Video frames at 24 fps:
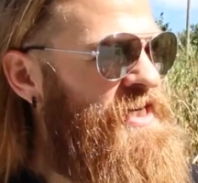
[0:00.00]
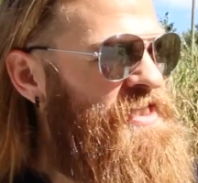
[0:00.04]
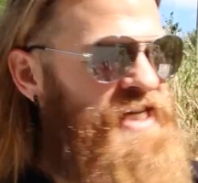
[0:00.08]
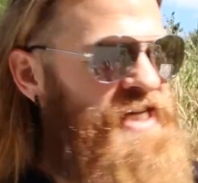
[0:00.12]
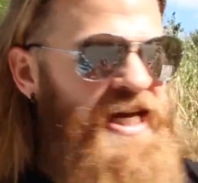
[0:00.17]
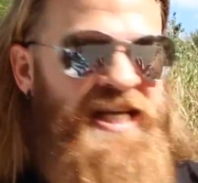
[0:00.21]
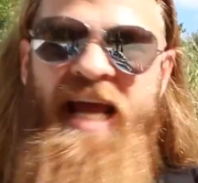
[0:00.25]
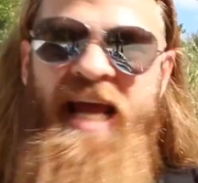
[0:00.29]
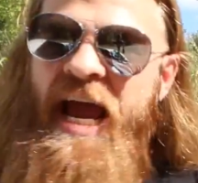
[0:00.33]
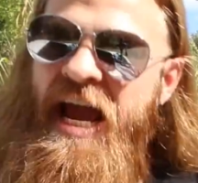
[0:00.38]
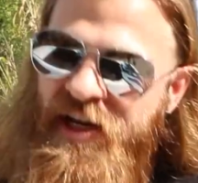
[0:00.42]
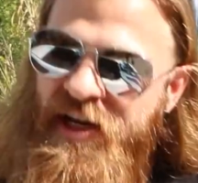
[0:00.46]

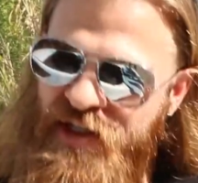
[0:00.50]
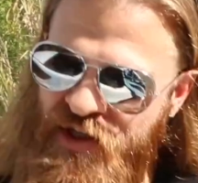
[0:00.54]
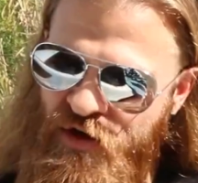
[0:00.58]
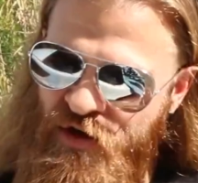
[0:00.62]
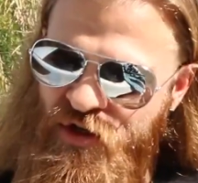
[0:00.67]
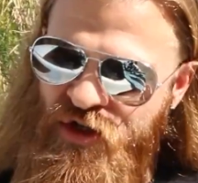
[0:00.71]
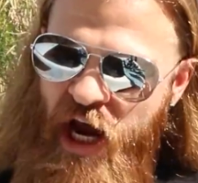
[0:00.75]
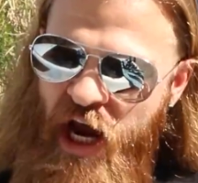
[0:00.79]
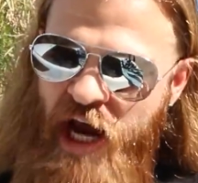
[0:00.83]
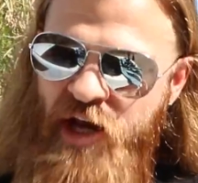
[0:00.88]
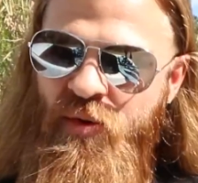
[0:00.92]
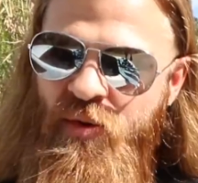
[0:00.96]
Today is your
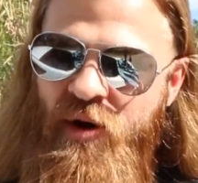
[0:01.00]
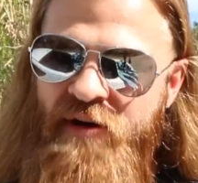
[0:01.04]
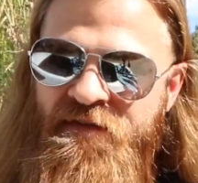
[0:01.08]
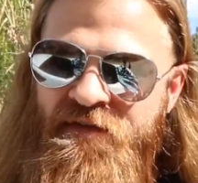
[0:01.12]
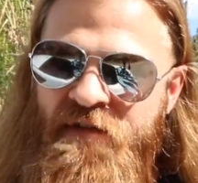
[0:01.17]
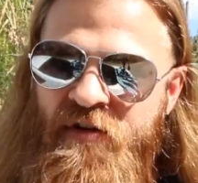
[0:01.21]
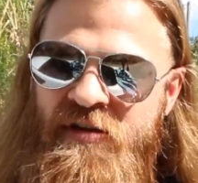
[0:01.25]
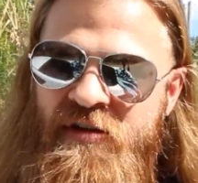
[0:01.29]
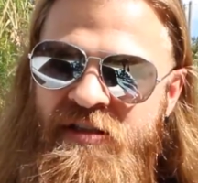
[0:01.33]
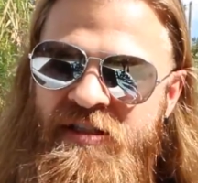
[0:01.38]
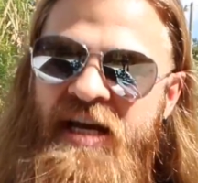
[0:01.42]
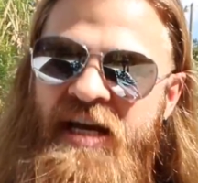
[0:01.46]
January
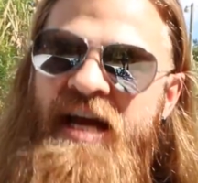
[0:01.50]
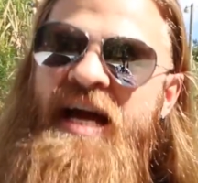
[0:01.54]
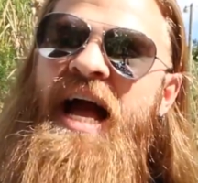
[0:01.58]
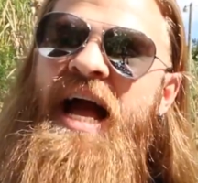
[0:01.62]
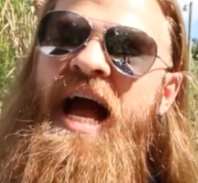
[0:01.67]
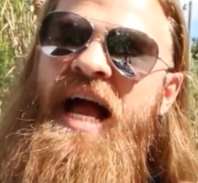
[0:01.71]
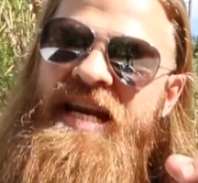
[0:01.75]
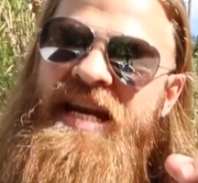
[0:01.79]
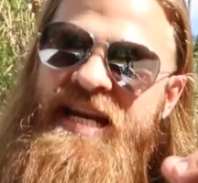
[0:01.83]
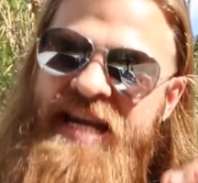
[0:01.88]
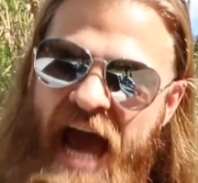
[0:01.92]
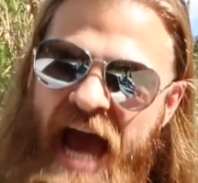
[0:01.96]
1st
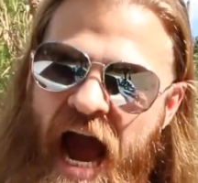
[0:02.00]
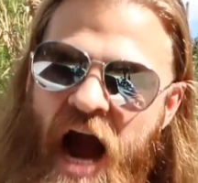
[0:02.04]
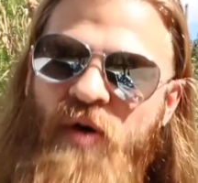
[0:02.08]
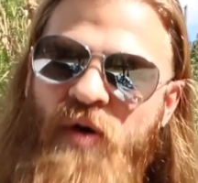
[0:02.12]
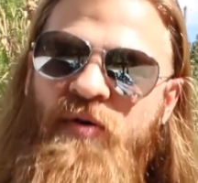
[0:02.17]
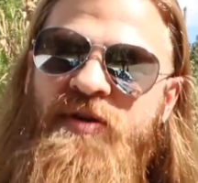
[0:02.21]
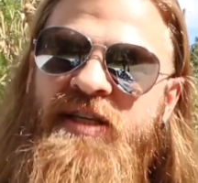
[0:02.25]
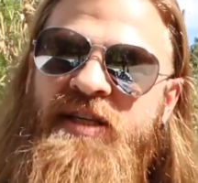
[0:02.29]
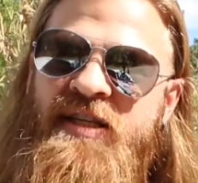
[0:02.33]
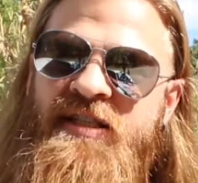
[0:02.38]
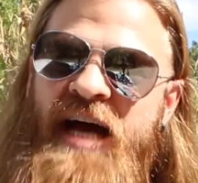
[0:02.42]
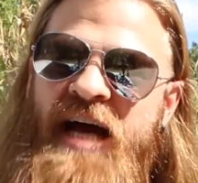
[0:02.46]

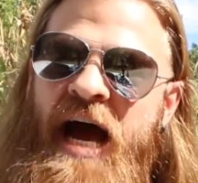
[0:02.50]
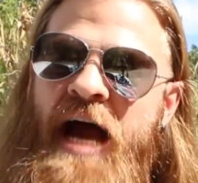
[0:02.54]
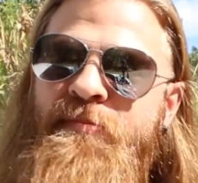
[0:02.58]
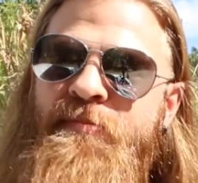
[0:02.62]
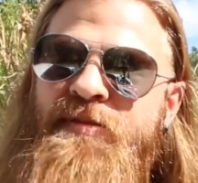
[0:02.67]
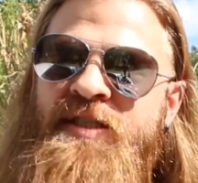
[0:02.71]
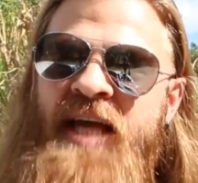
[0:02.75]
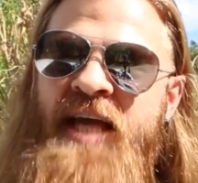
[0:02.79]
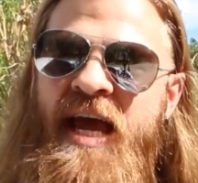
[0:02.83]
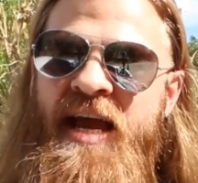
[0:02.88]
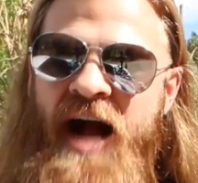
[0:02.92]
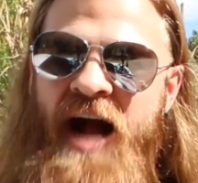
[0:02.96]
now is the time.
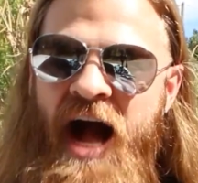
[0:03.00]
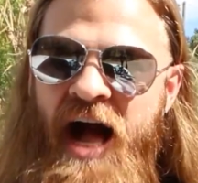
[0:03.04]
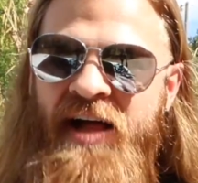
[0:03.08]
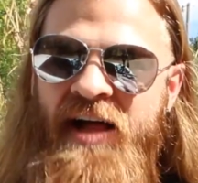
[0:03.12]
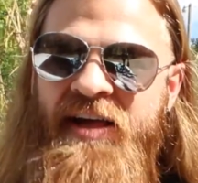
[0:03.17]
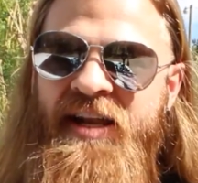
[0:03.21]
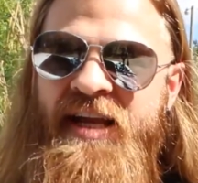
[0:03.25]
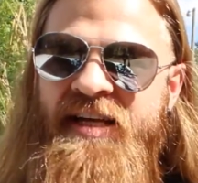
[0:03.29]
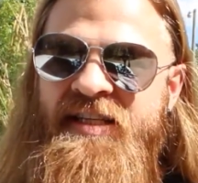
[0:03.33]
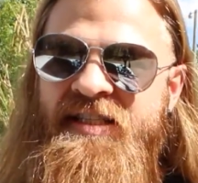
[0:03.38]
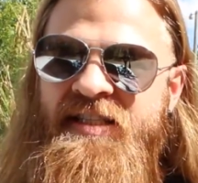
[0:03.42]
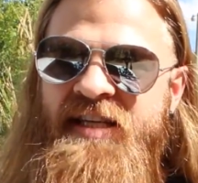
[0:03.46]
Staying
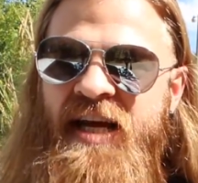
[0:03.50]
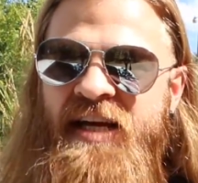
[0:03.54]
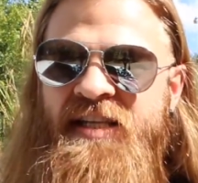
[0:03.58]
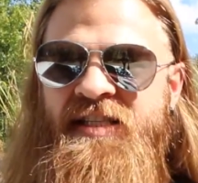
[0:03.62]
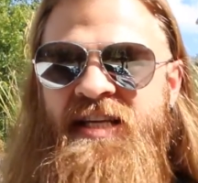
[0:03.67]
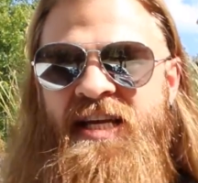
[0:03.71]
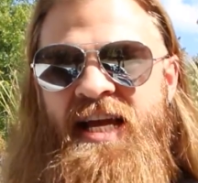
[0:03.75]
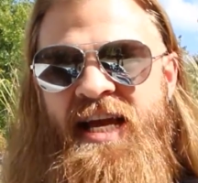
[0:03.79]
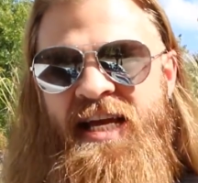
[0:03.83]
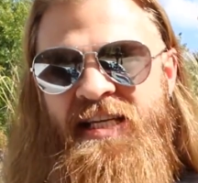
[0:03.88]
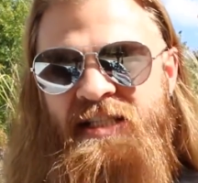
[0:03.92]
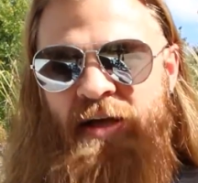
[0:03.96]
holiday
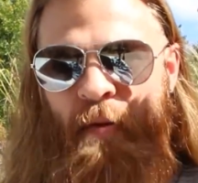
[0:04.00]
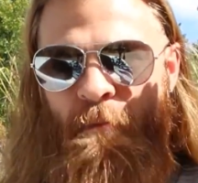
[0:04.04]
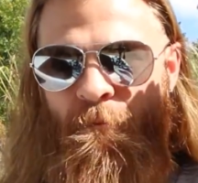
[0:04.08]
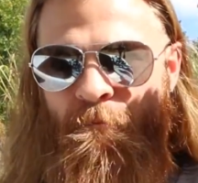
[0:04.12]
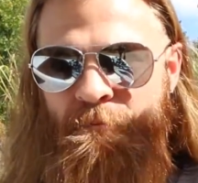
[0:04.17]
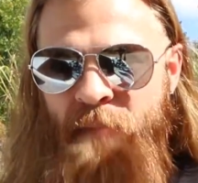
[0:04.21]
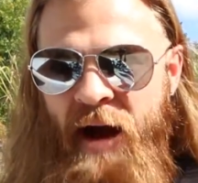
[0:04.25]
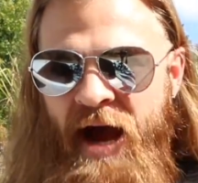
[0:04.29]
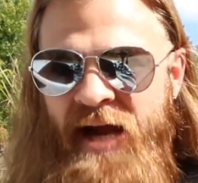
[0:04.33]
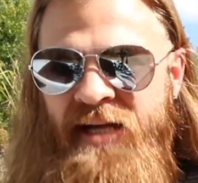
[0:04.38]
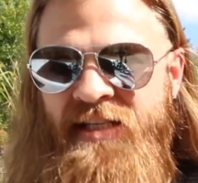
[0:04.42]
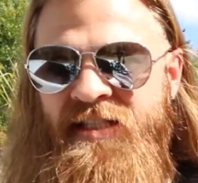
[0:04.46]
sexy is a
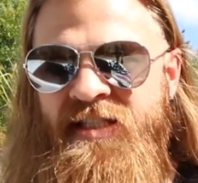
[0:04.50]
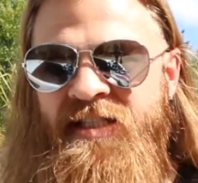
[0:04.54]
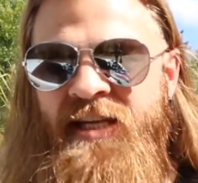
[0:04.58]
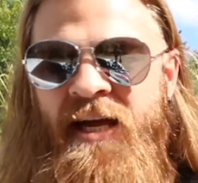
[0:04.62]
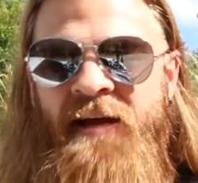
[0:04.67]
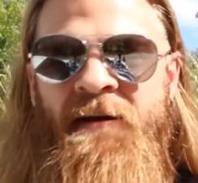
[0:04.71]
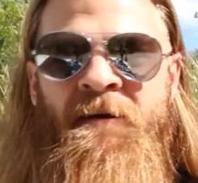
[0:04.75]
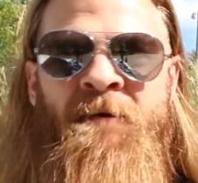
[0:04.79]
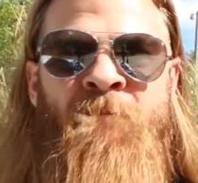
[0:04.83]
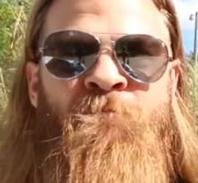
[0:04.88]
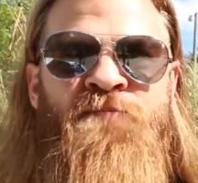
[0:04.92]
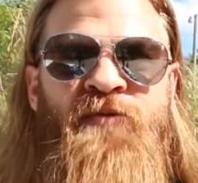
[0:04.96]
mindset.